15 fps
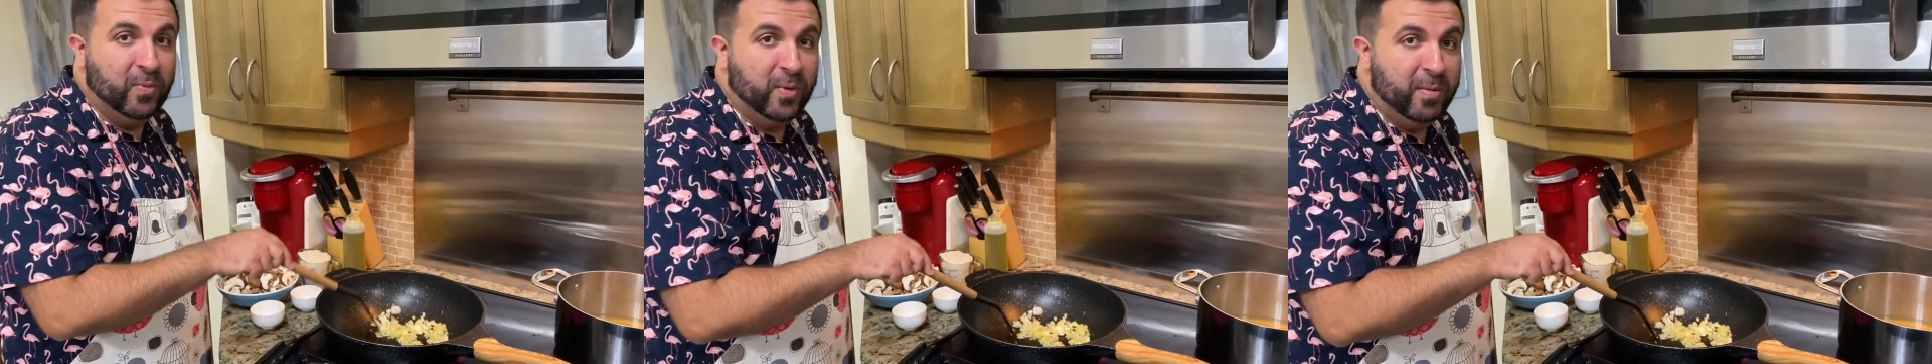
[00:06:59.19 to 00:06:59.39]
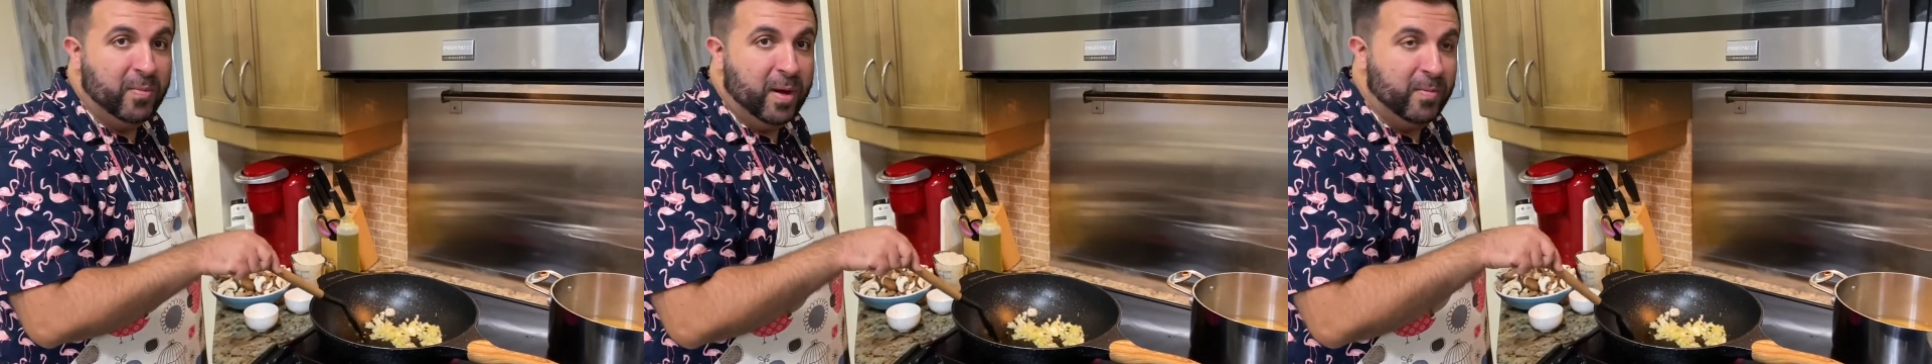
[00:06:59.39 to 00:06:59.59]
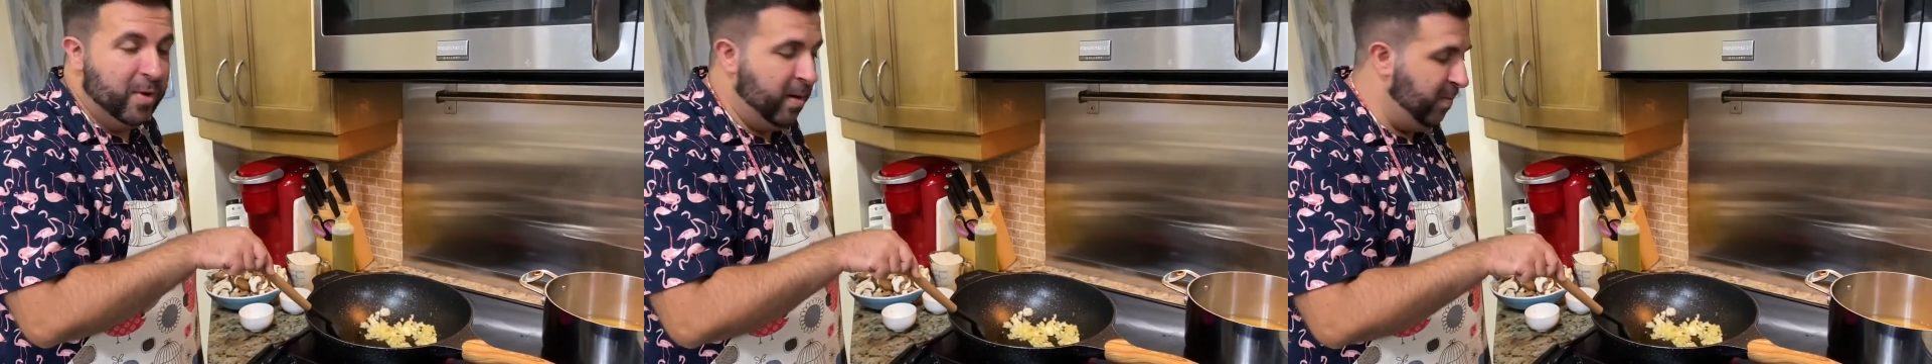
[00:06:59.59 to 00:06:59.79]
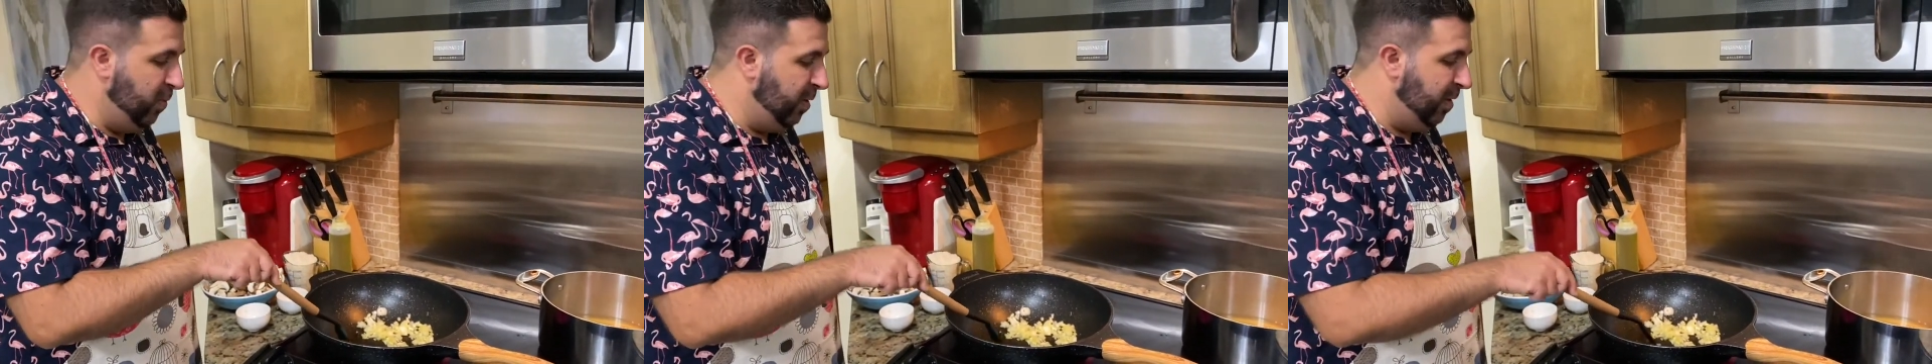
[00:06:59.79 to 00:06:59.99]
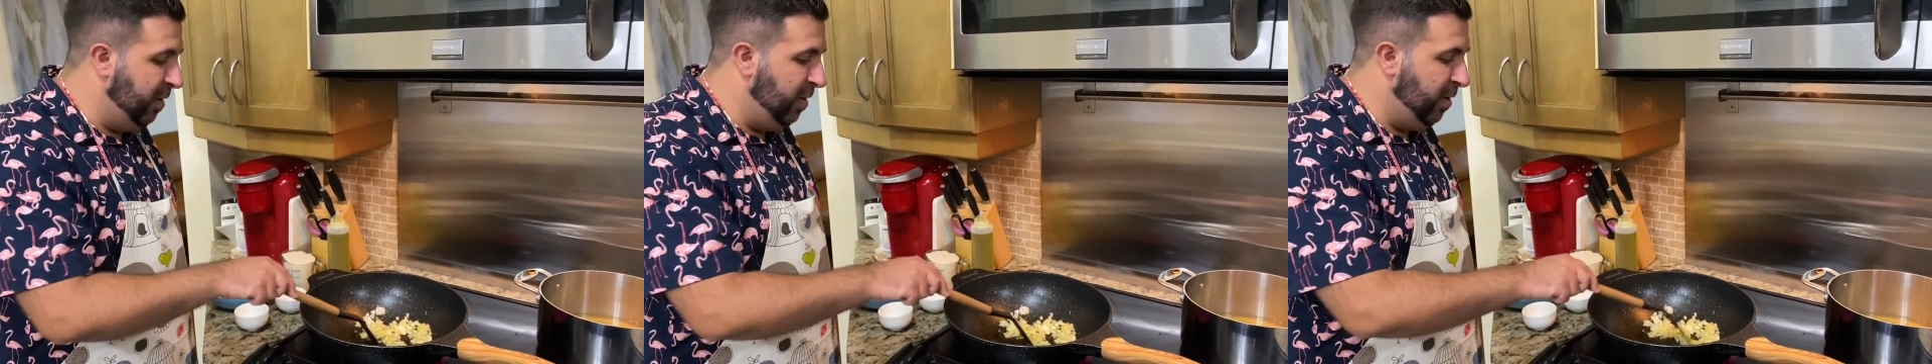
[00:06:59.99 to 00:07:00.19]
when my mom
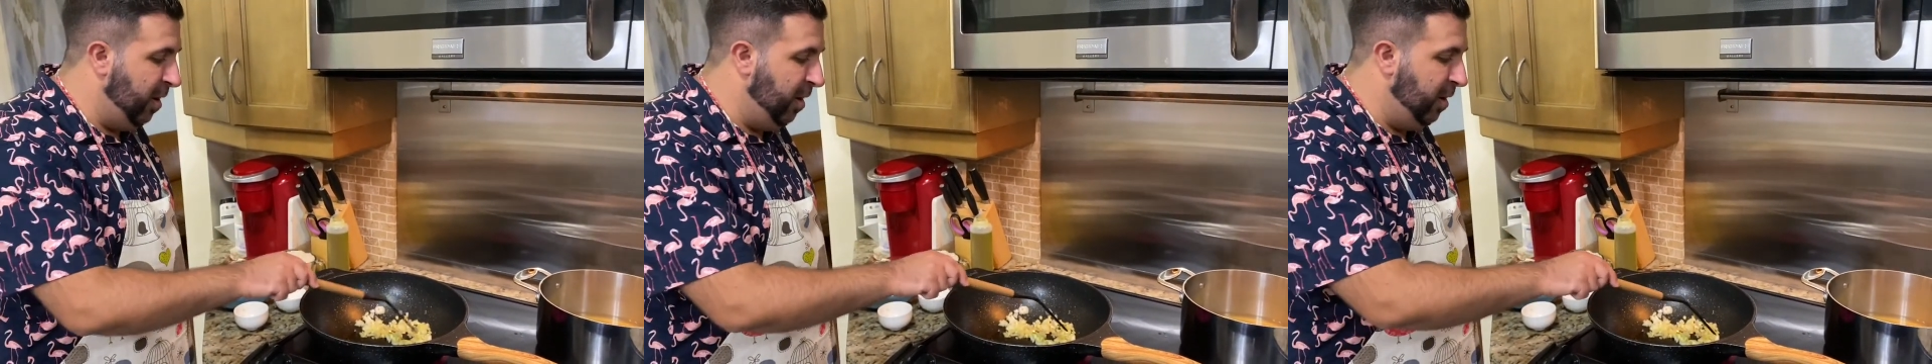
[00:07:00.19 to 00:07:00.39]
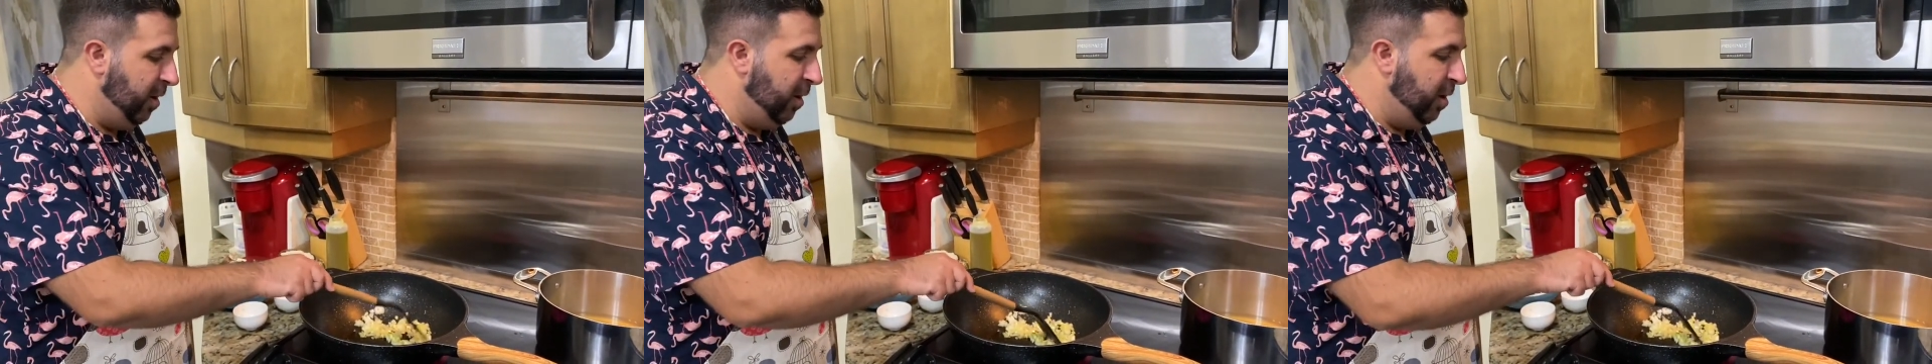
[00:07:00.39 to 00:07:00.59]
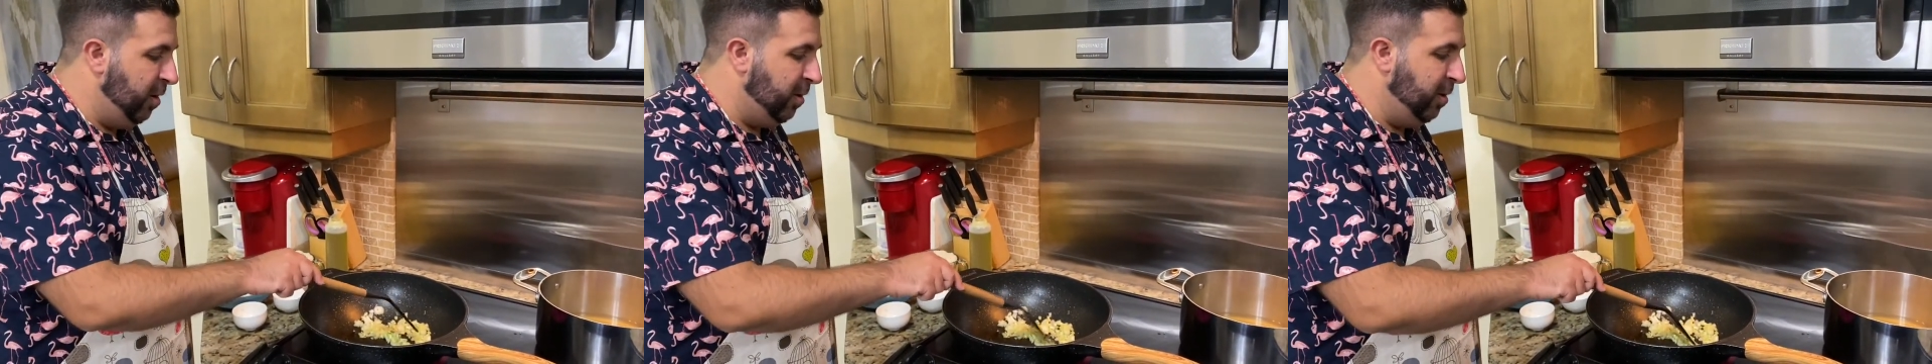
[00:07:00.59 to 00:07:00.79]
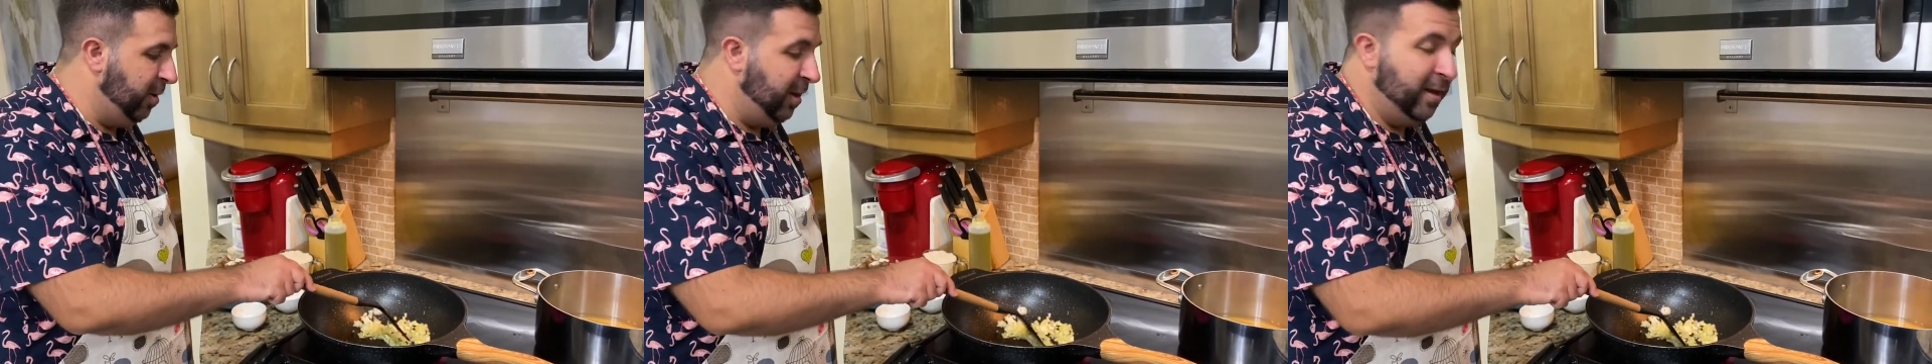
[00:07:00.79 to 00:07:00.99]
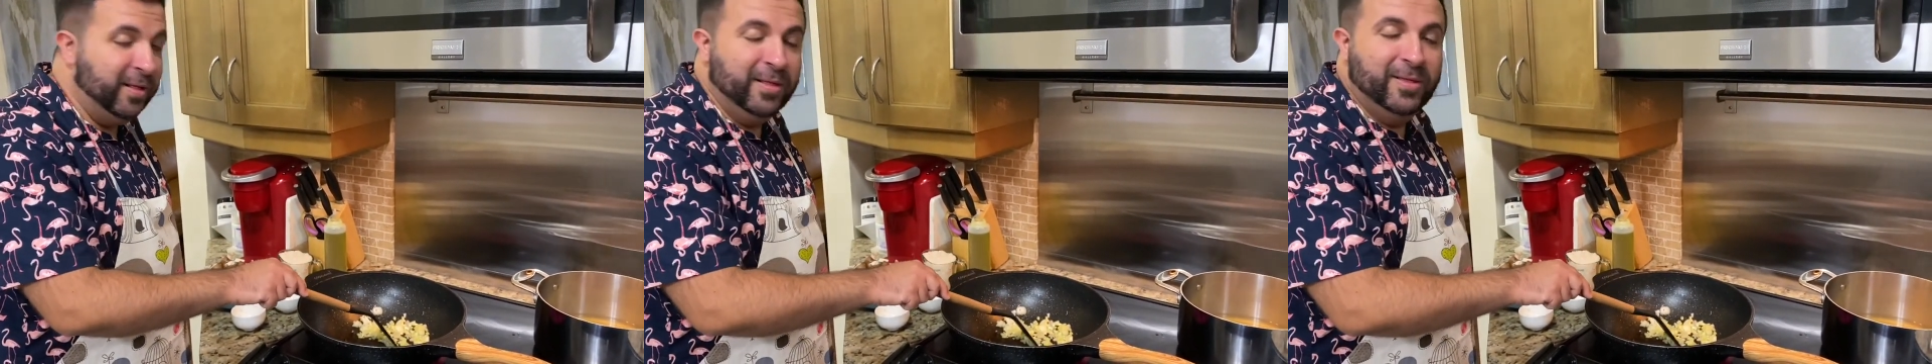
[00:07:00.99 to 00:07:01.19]
would start cooking